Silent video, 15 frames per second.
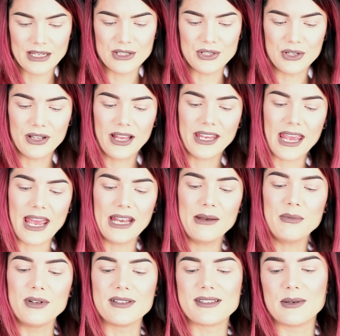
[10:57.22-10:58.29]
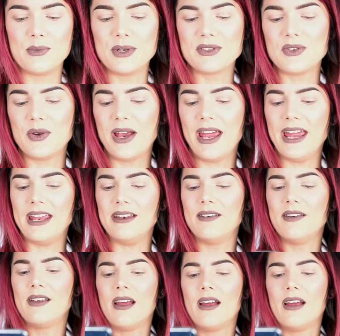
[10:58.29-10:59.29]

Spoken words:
Do you like animals, and what's your height?